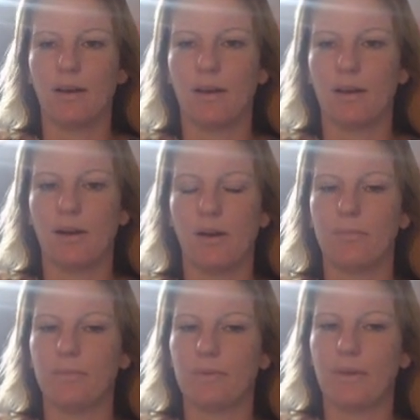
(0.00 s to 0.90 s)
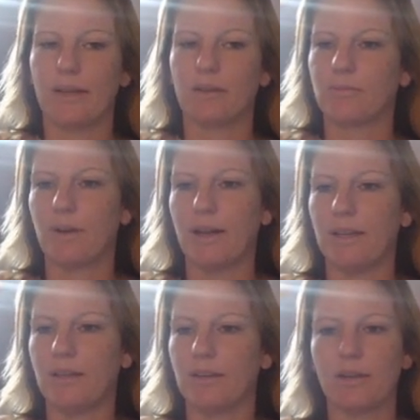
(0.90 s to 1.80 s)
Like right
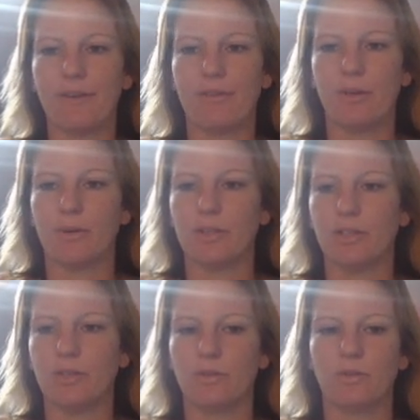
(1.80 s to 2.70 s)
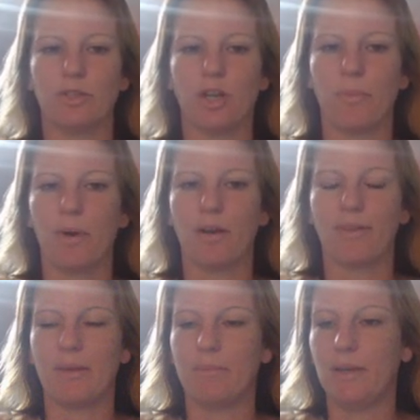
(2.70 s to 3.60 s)
here, if you were to jump off
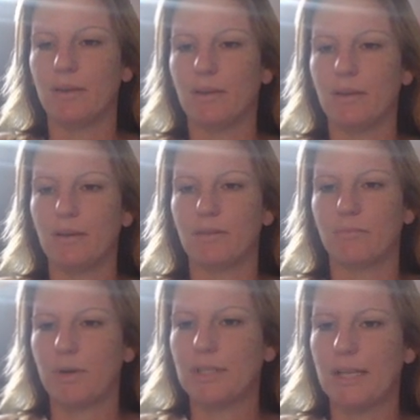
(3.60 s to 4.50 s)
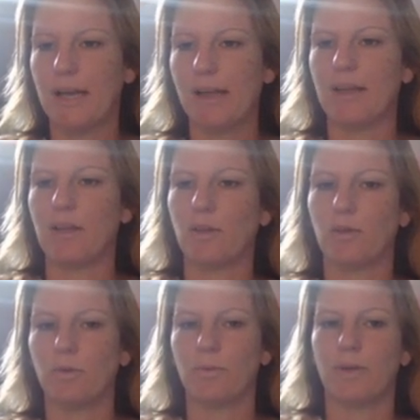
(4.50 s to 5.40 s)
a pier, per se,
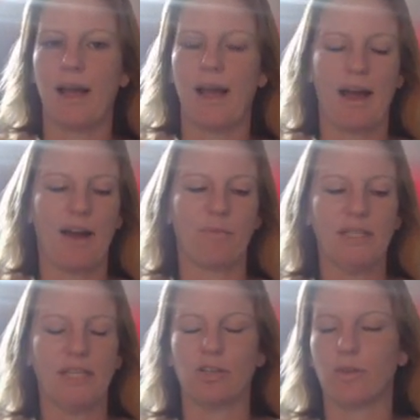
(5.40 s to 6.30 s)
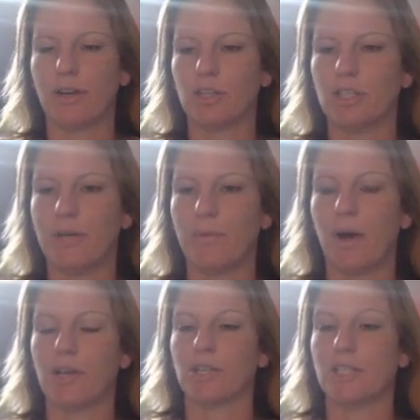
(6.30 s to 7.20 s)
you would have potential energy
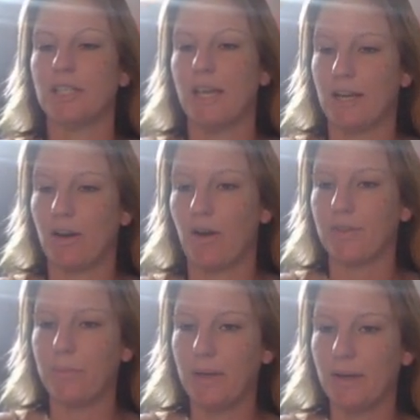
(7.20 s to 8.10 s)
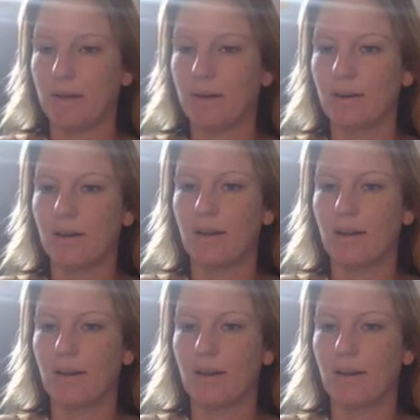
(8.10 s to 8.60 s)
while you're standing on the pier.